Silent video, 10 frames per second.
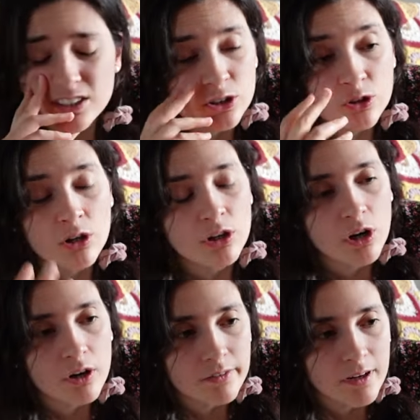I just don't
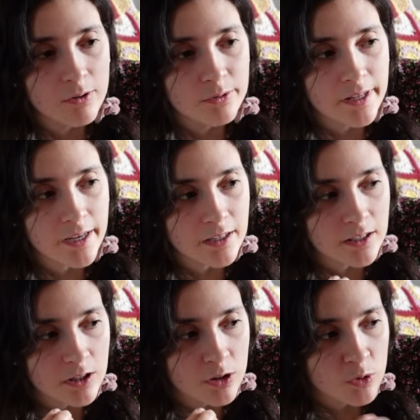love how
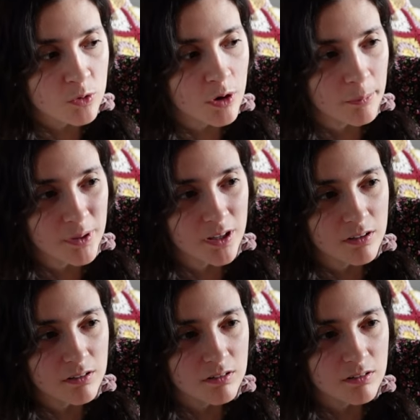they look on me.
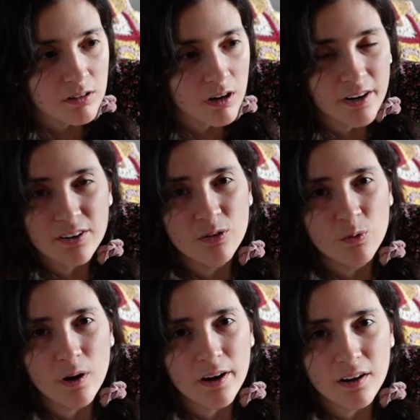I don't know
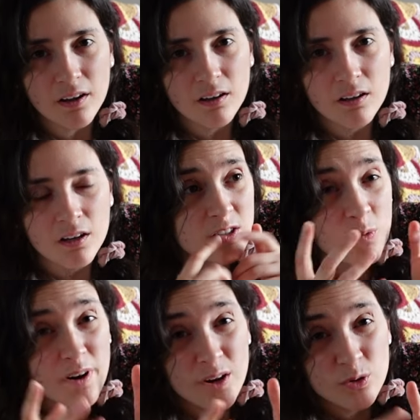why. So
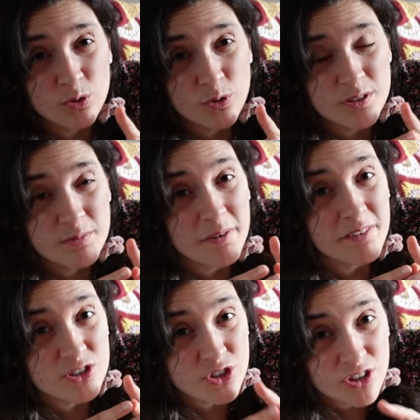what I could do is maybe
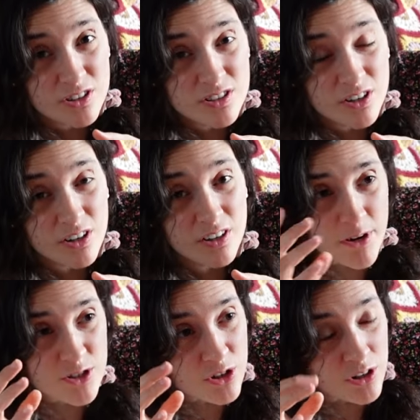a circle skirt,
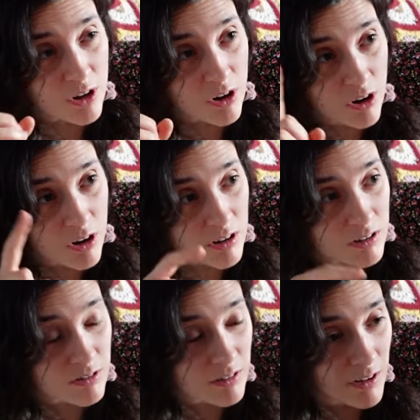measure all
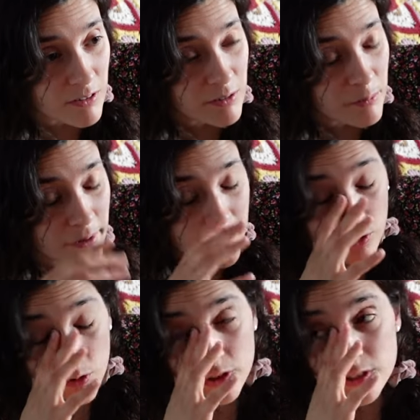around my
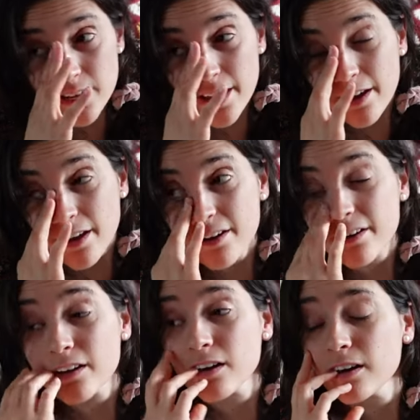corset
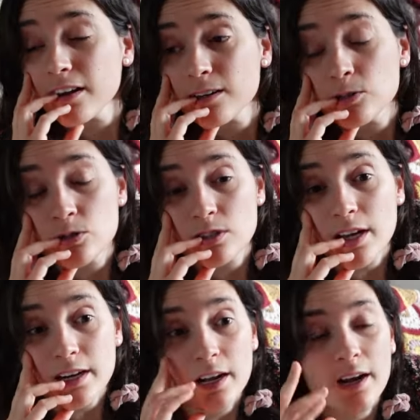area and use
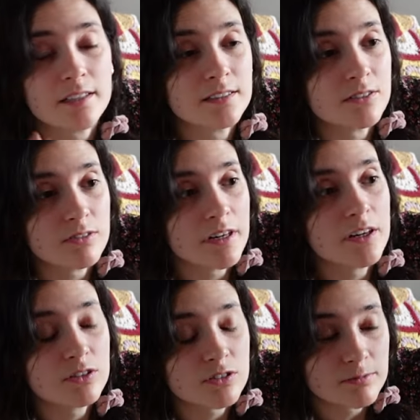that as the
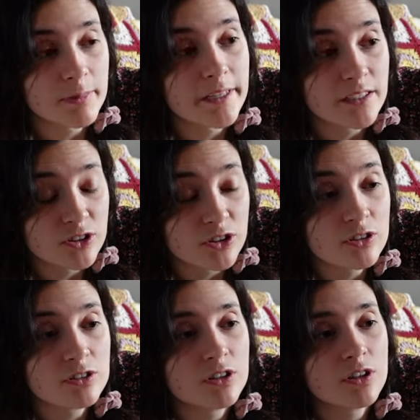radius of my
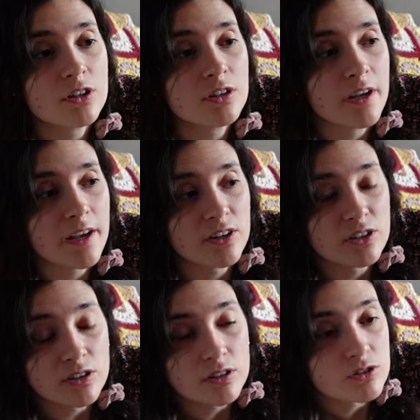circle skirt and